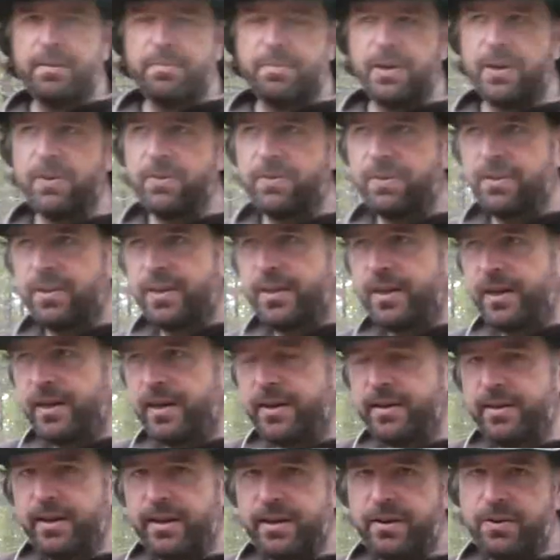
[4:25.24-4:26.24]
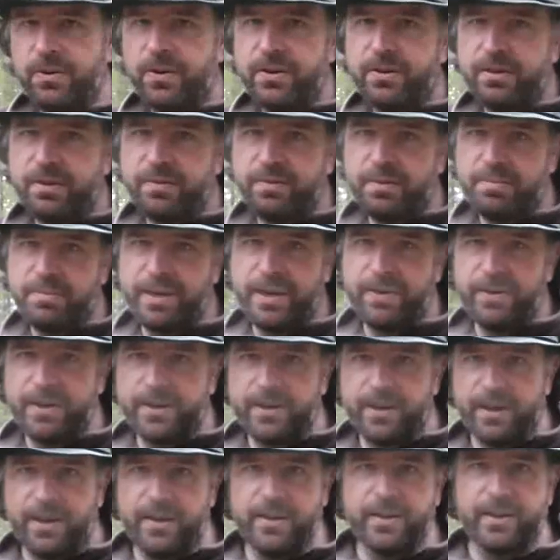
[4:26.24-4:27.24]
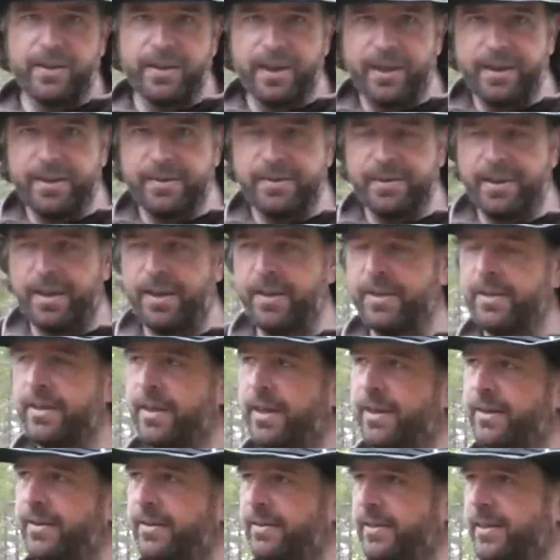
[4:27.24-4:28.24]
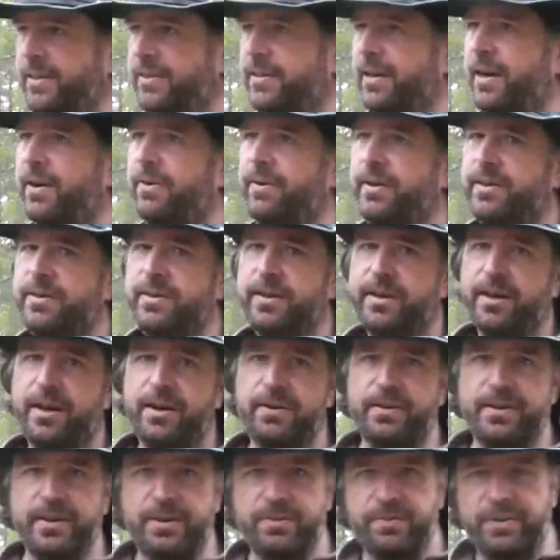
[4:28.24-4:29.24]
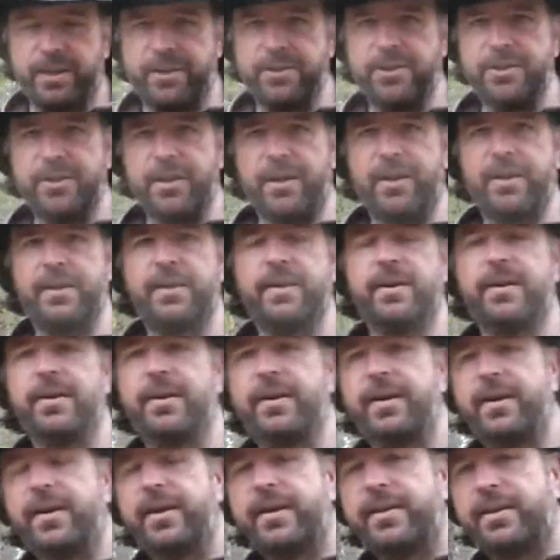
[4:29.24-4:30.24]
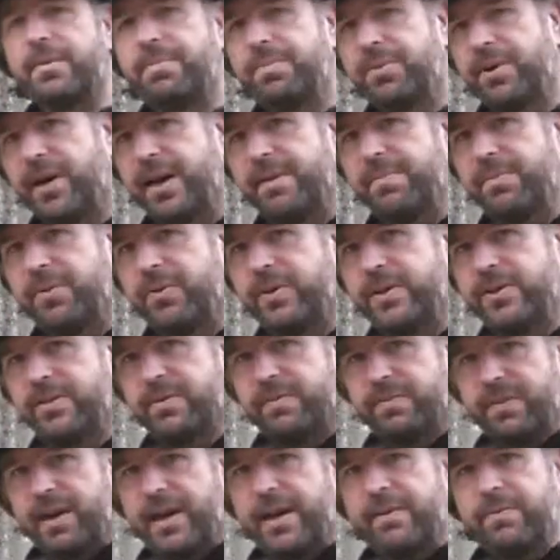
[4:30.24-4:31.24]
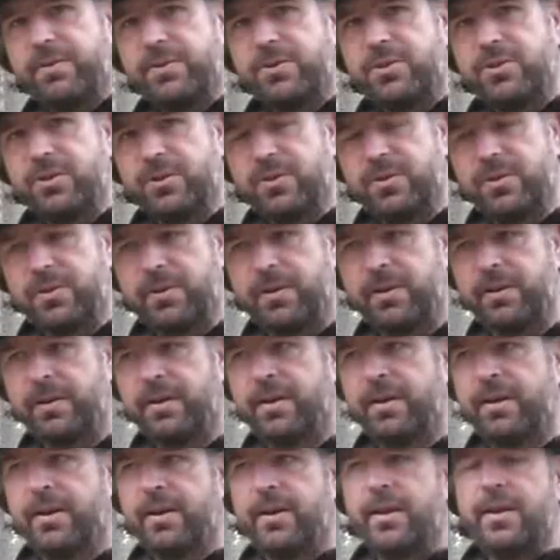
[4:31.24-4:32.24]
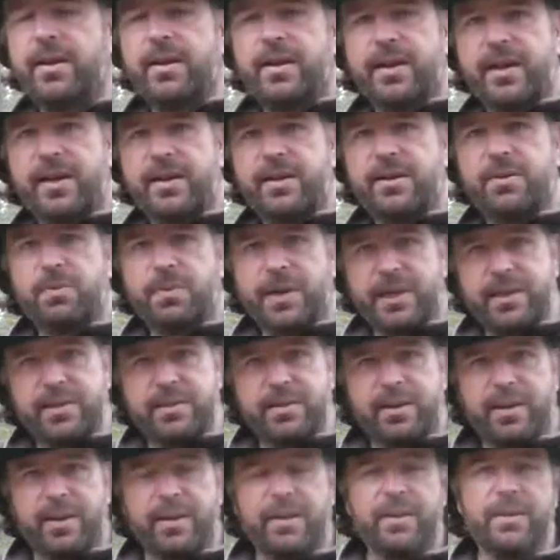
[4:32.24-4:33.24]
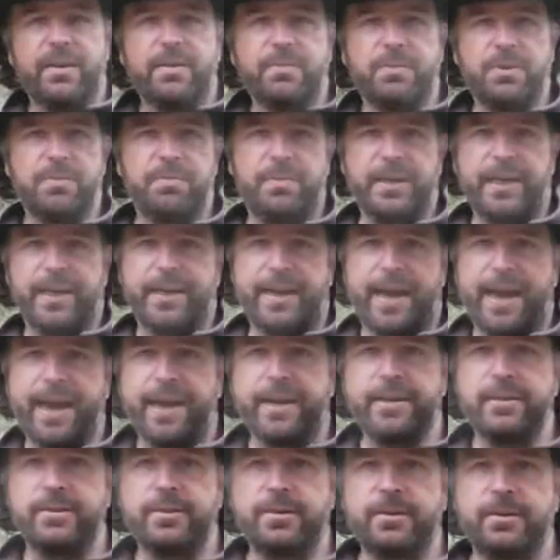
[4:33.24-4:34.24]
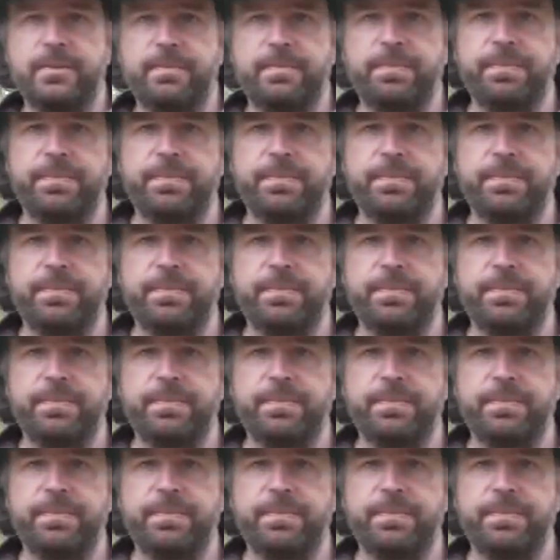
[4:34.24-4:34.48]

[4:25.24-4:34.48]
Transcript: both in North of America, in Canada, and in these areas here, and in Russia, the primary survival tool in the winter would be an axe.